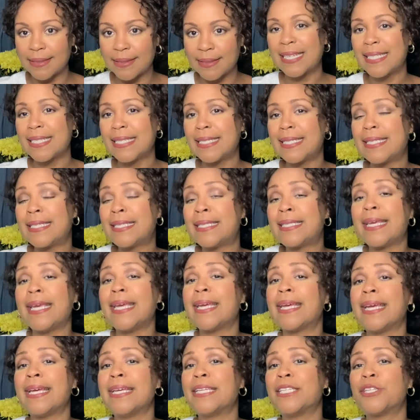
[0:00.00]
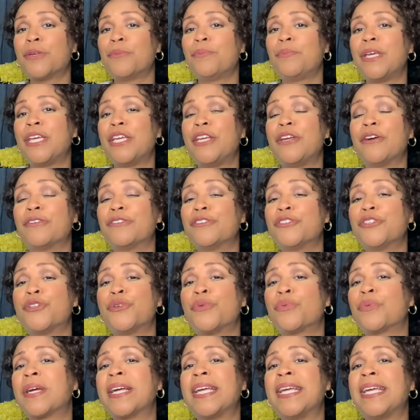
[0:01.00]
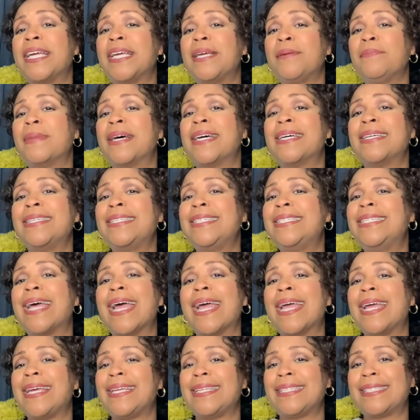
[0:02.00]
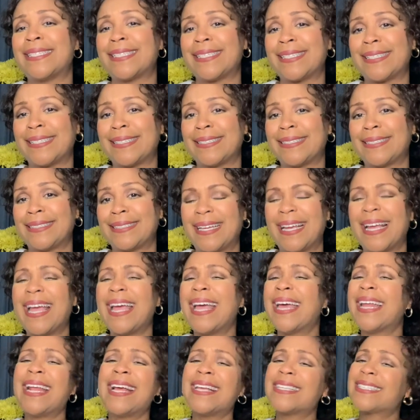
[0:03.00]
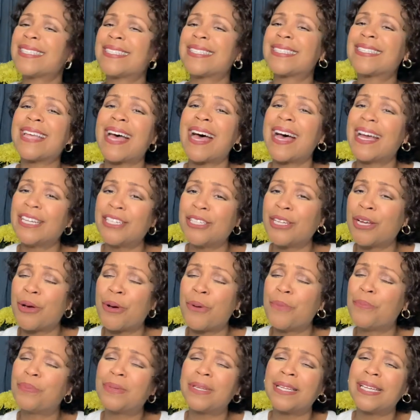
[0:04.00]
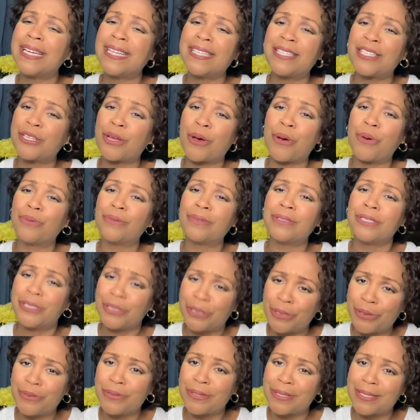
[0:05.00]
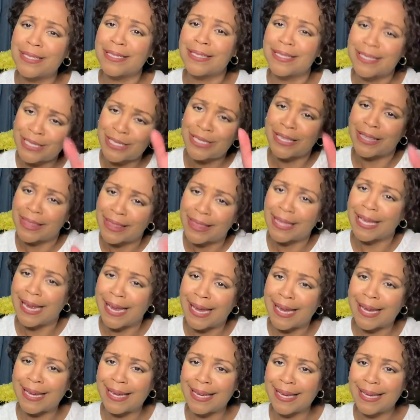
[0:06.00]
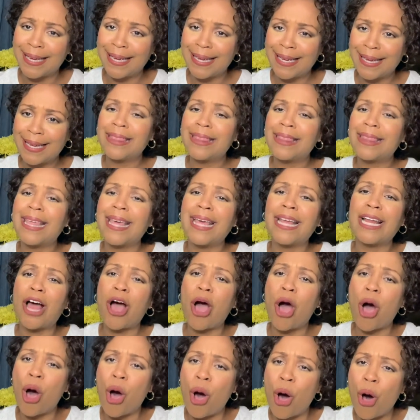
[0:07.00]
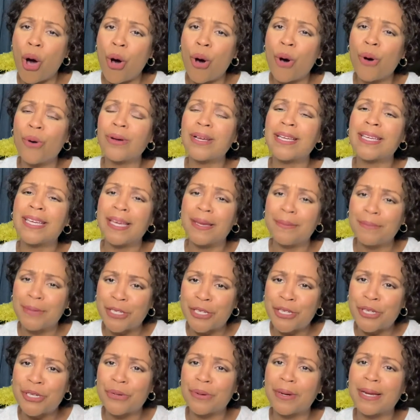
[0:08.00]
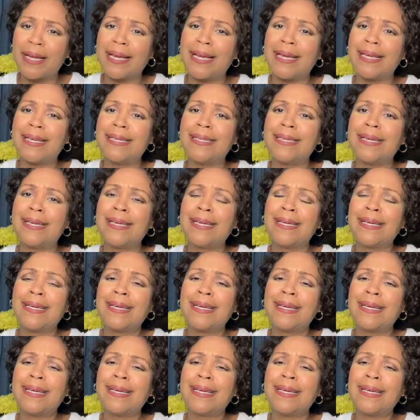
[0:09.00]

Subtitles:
seeking to be your dream date. And as a side note, please don't use this to think that all chemistry